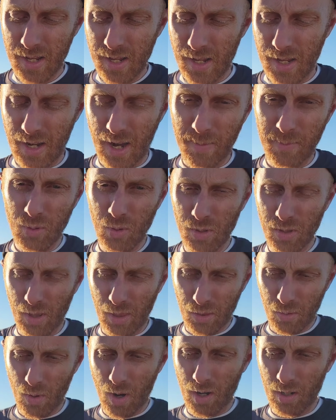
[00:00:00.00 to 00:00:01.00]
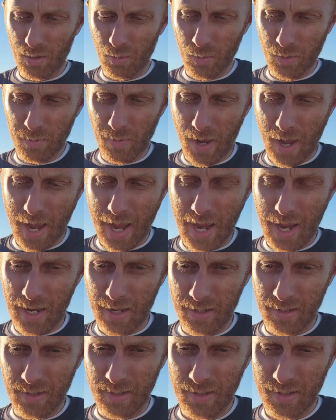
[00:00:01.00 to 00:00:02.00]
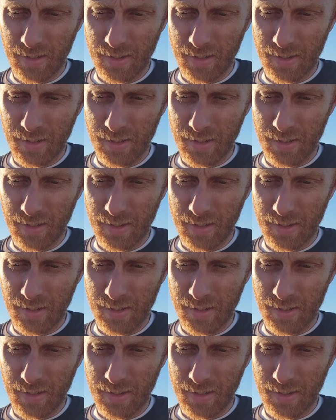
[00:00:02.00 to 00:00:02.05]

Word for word: and I'm doing the throttle with my hand